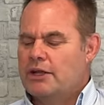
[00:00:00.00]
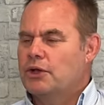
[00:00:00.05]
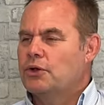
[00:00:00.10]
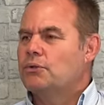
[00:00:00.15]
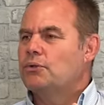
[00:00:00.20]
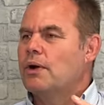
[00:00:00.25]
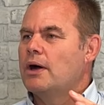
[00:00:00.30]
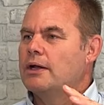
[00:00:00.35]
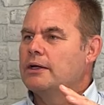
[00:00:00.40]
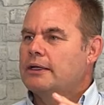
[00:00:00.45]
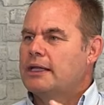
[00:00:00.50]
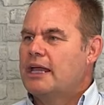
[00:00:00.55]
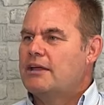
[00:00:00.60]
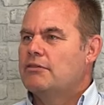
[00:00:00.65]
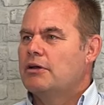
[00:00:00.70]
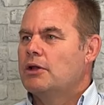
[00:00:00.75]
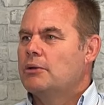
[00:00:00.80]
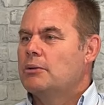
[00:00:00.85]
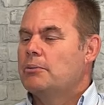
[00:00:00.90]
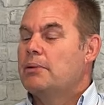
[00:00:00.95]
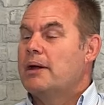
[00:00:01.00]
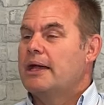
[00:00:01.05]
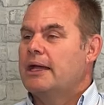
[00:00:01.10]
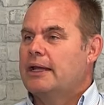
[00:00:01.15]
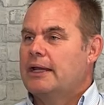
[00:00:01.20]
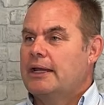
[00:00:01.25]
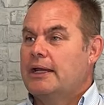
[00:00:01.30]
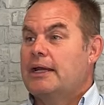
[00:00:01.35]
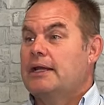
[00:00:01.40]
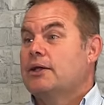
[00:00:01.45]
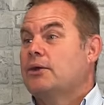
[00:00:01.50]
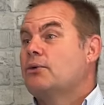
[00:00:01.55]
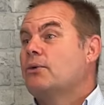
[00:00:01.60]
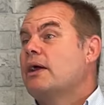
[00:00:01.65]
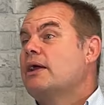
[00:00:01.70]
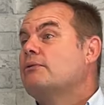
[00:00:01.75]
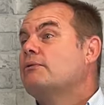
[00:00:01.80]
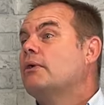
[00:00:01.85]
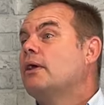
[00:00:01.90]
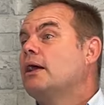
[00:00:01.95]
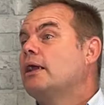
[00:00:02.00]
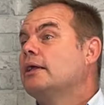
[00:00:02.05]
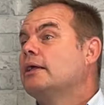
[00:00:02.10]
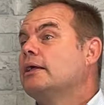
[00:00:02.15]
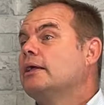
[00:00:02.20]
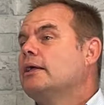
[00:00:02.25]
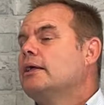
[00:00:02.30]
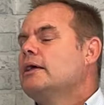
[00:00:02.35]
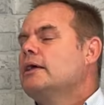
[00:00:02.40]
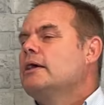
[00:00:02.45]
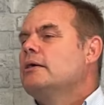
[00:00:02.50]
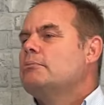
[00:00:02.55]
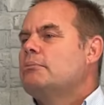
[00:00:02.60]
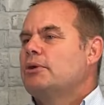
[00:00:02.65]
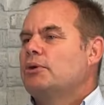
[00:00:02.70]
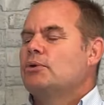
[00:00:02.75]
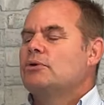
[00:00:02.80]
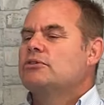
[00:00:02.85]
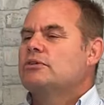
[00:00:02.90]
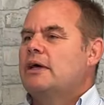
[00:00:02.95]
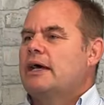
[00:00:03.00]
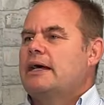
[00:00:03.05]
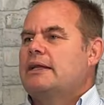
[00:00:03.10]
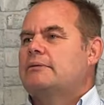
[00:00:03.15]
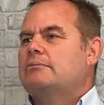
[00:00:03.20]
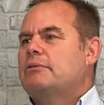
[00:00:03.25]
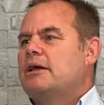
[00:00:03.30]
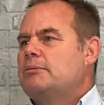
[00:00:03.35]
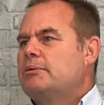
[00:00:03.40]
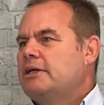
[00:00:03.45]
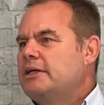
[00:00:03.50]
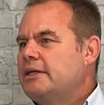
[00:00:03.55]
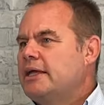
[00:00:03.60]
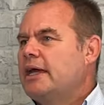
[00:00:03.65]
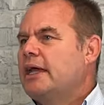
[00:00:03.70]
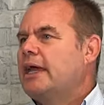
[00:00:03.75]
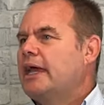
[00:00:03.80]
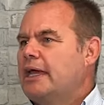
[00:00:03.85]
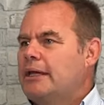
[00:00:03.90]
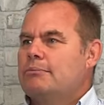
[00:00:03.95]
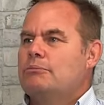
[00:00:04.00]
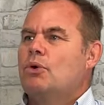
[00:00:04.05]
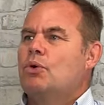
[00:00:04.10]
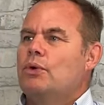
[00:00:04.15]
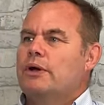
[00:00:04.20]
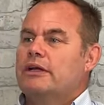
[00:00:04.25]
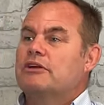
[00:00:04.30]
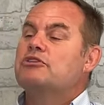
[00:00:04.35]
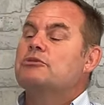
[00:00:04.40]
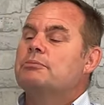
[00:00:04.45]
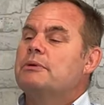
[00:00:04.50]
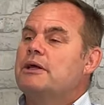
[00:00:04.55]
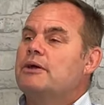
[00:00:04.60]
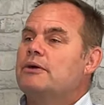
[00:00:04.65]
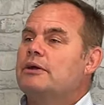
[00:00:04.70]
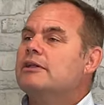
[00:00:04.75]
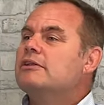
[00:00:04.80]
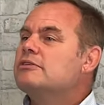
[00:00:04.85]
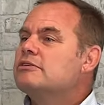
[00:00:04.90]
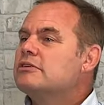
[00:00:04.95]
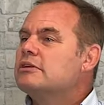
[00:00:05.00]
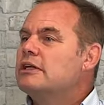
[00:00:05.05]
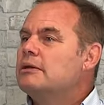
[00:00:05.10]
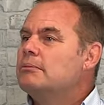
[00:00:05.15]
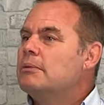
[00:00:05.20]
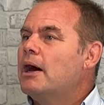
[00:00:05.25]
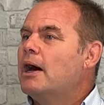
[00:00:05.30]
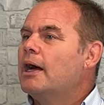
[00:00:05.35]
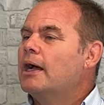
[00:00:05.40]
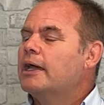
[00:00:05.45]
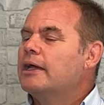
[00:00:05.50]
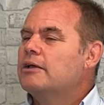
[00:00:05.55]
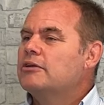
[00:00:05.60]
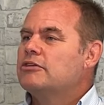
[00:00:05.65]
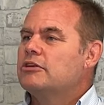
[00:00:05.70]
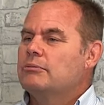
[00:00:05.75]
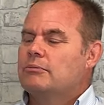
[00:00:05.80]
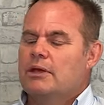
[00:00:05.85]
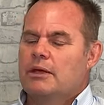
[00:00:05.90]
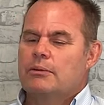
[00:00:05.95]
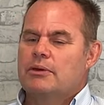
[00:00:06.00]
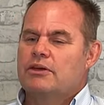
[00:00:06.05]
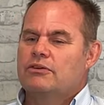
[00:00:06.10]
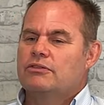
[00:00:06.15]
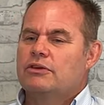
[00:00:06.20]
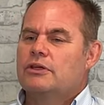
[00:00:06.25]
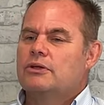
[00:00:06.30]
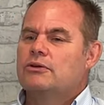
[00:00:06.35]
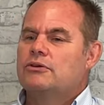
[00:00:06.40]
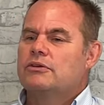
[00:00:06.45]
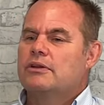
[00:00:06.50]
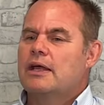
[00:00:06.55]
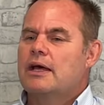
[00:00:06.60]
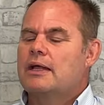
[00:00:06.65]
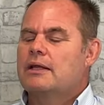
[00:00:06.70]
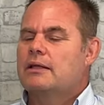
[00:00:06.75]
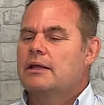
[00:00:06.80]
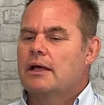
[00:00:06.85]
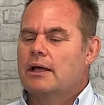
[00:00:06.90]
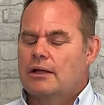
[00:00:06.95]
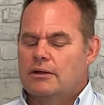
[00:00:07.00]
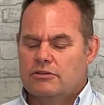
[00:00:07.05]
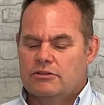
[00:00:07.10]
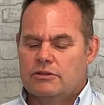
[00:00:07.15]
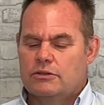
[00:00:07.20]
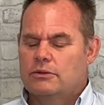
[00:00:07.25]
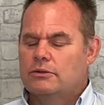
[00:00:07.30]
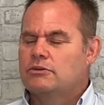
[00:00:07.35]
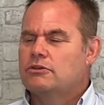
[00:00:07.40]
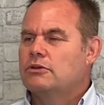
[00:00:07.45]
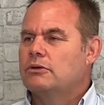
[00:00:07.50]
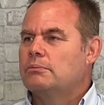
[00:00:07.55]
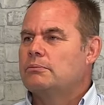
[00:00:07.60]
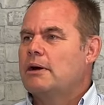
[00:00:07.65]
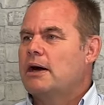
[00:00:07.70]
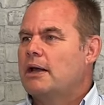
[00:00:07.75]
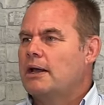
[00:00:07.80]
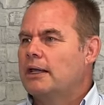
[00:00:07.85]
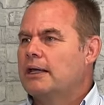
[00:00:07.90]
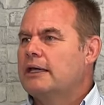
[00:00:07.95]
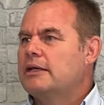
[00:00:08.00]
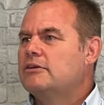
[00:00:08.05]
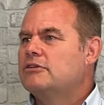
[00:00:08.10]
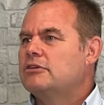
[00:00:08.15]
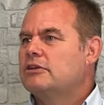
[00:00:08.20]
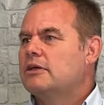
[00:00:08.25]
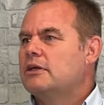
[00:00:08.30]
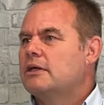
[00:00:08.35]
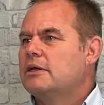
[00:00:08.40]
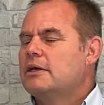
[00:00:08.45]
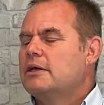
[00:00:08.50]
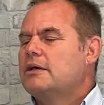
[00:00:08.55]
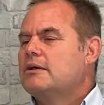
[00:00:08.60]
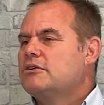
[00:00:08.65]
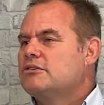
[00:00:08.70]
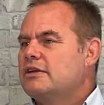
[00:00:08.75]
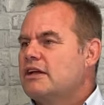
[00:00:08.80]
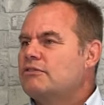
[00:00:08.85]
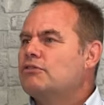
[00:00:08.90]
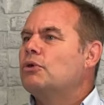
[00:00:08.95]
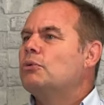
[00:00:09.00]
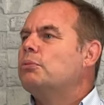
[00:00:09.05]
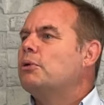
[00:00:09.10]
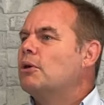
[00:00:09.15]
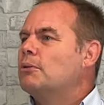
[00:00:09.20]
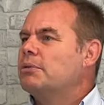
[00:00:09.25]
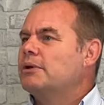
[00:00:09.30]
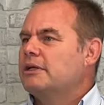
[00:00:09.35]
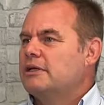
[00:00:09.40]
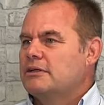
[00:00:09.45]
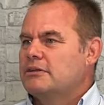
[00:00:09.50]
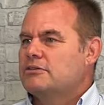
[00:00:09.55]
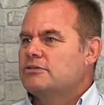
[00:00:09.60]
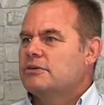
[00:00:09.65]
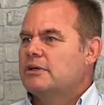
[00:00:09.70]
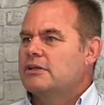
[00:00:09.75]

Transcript: a good run, gave a little bit back, and then had a great run, but also had maybe a decade more experience in markets and maybe have used that uh, to, to parlay into several properties, for